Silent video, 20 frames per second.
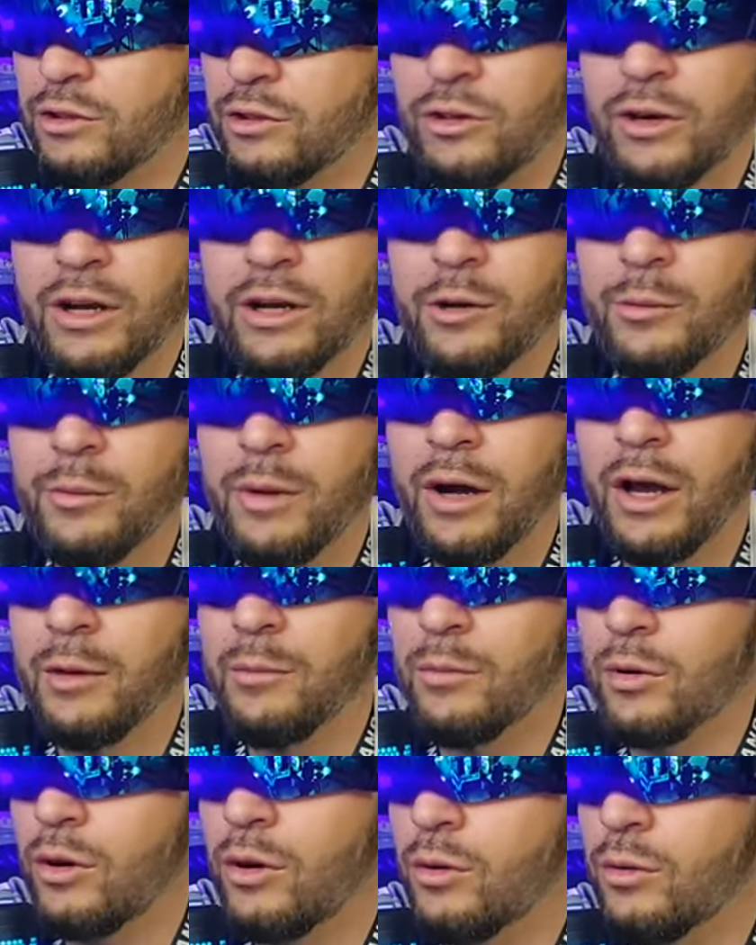You're out of your mind,
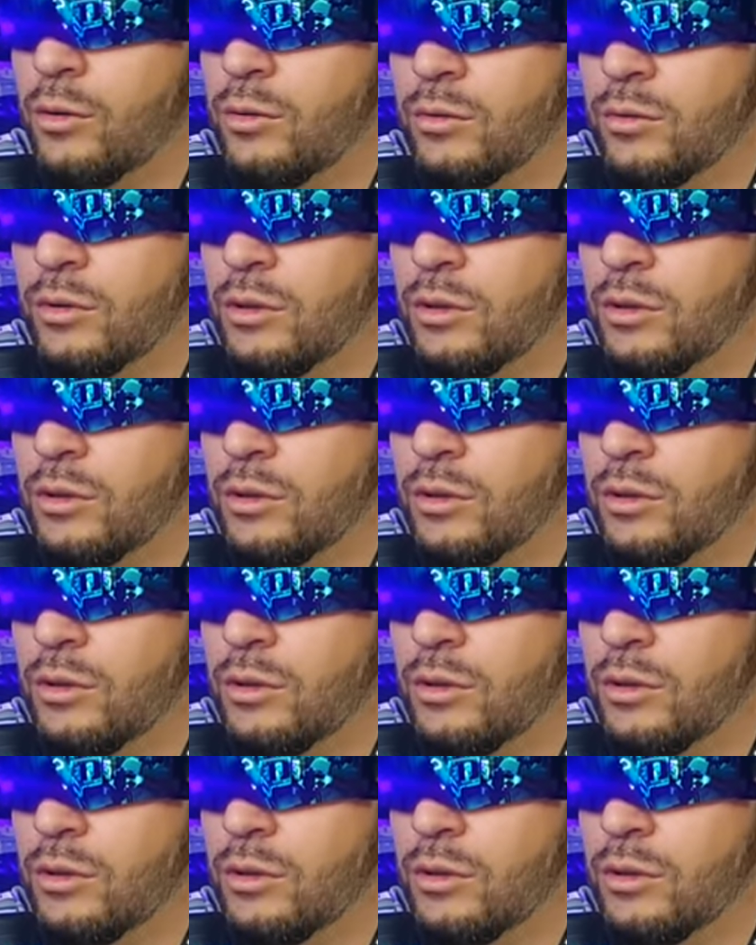bro.